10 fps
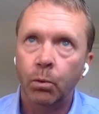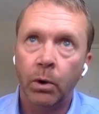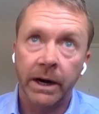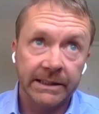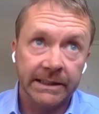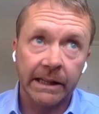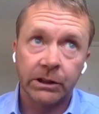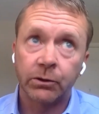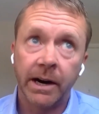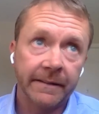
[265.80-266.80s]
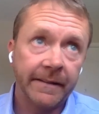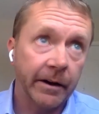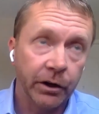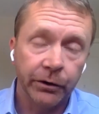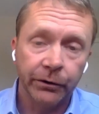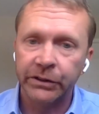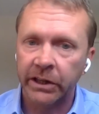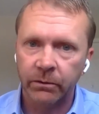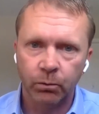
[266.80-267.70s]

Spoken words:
what is that strength? How do you use it?